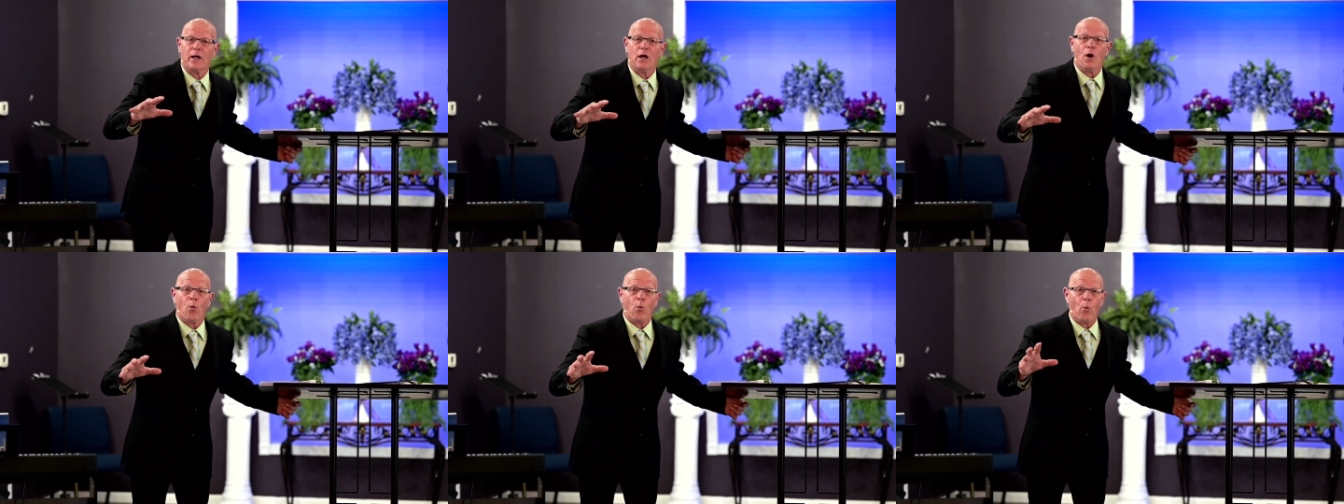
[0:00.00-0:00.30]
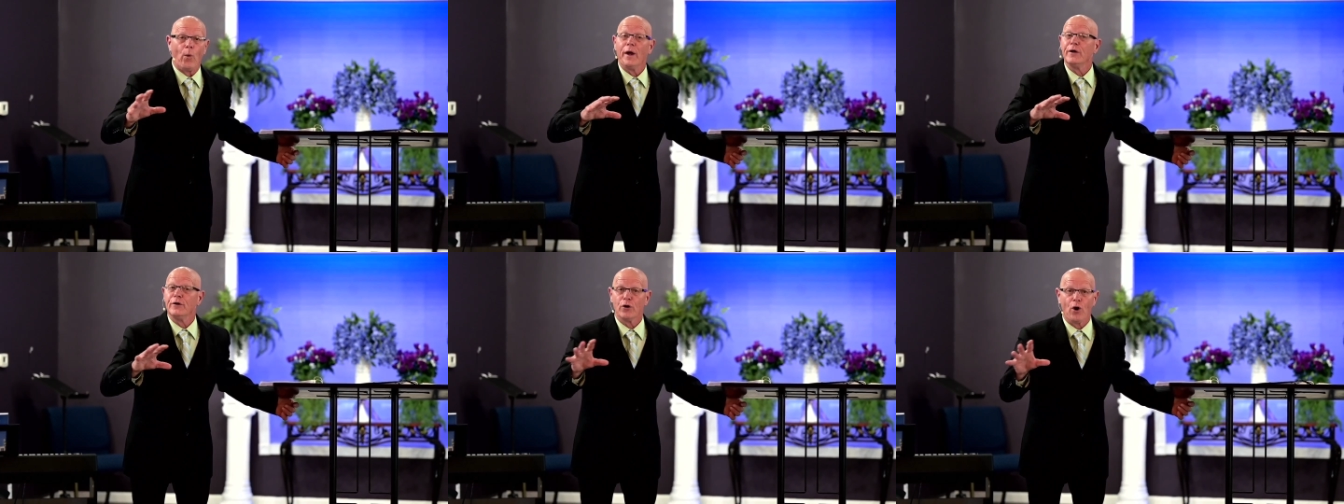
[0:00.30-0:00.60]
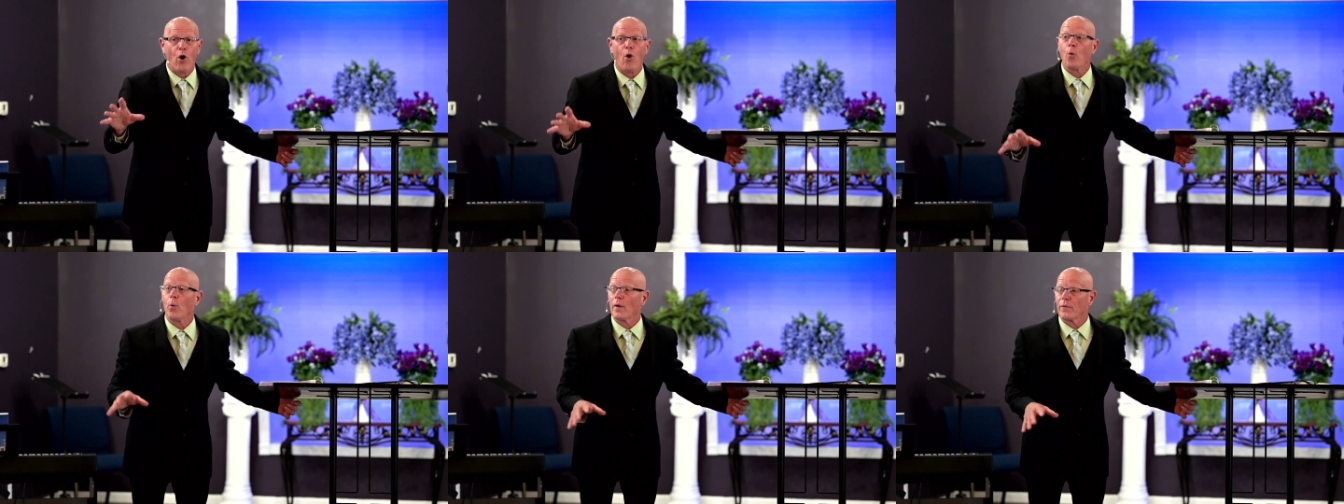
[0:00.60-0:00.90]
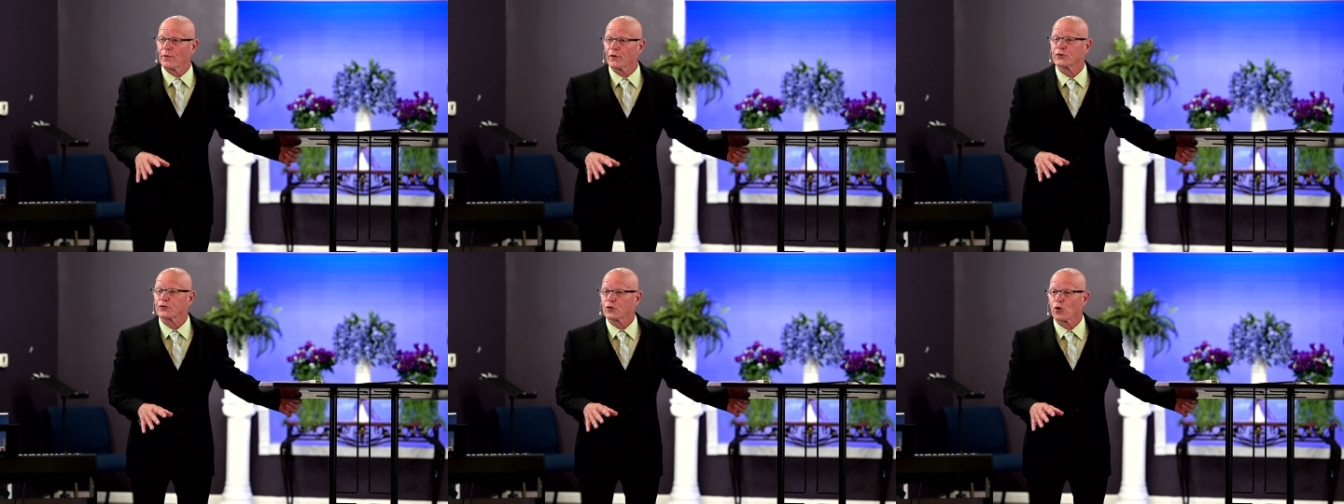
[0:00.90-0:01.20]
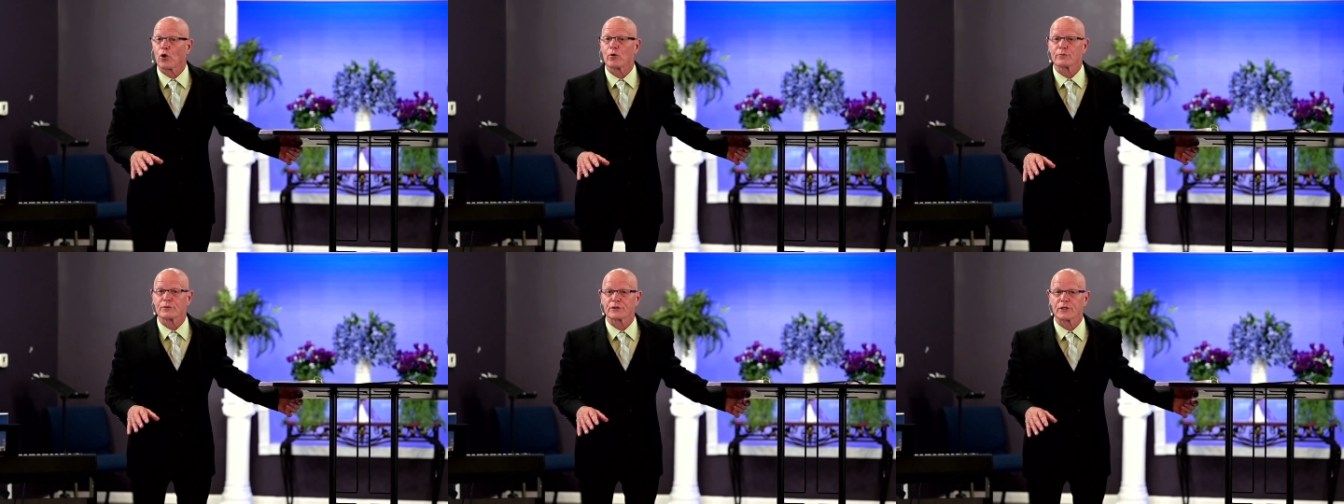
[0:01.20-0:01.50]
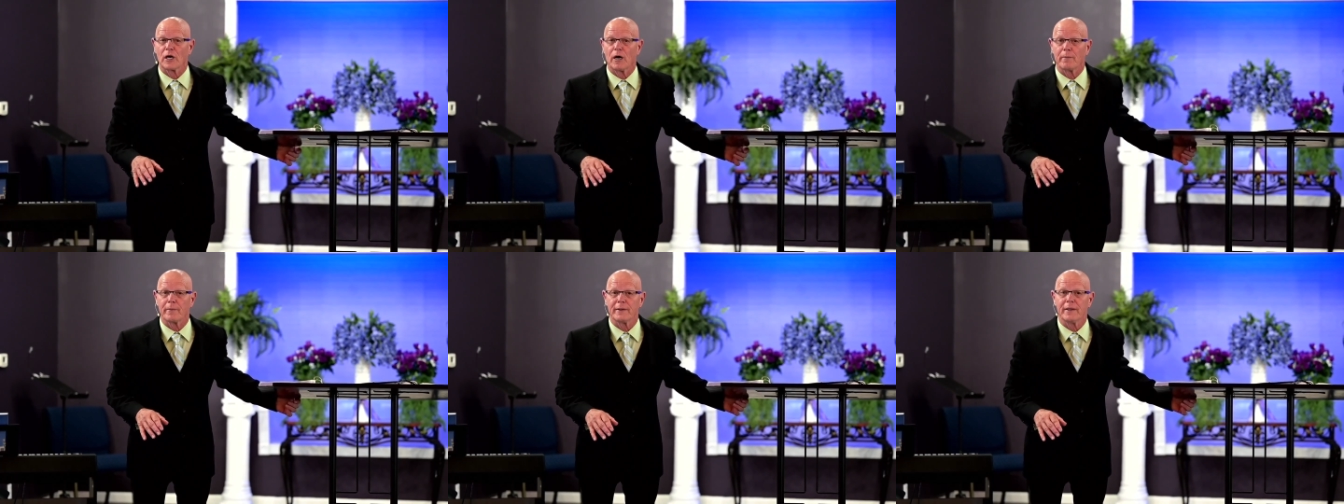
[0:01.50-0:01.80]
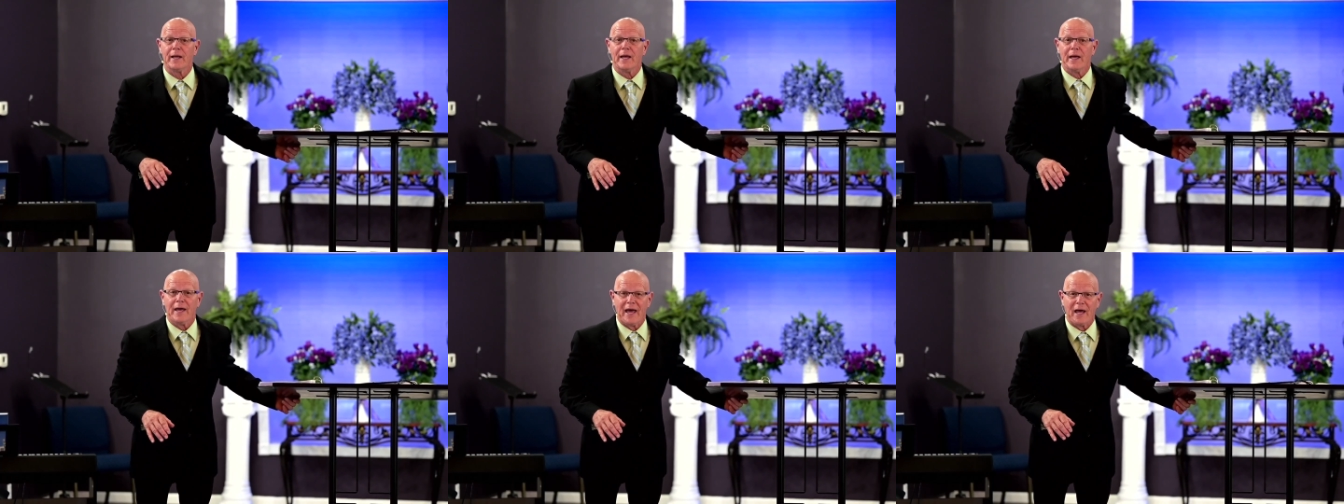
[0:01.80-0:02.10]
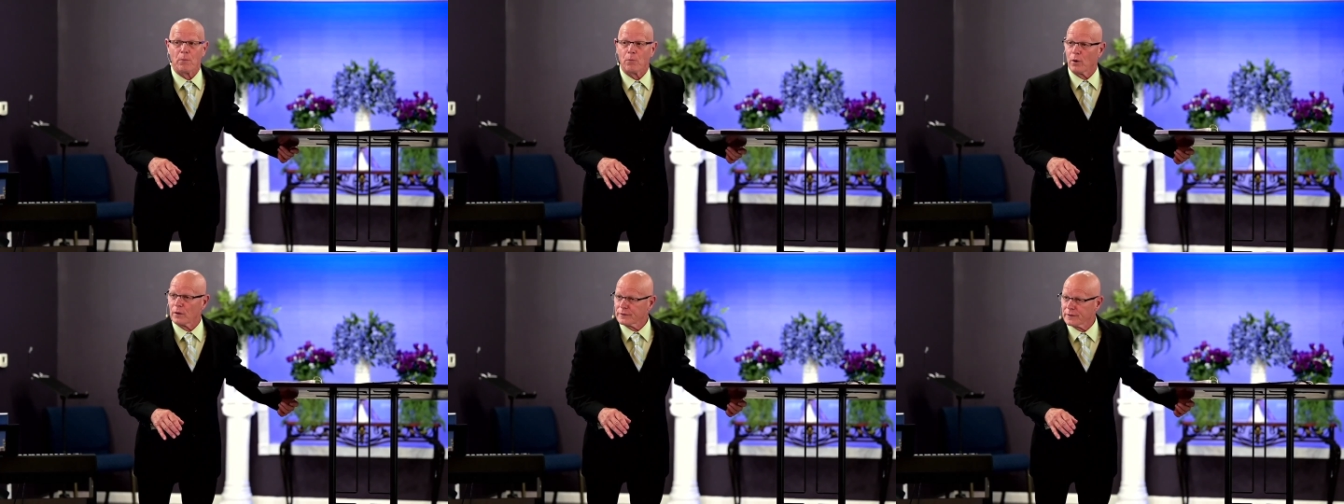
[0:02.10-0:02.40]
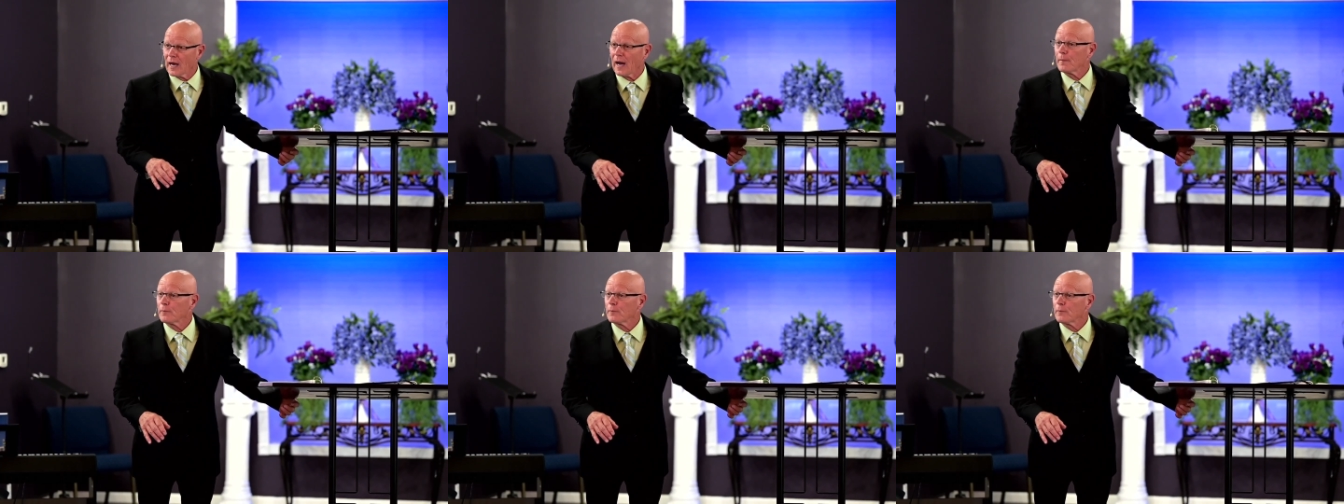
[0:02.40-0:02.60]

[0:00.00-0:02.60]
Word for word: we know when the storm's coming and what time it's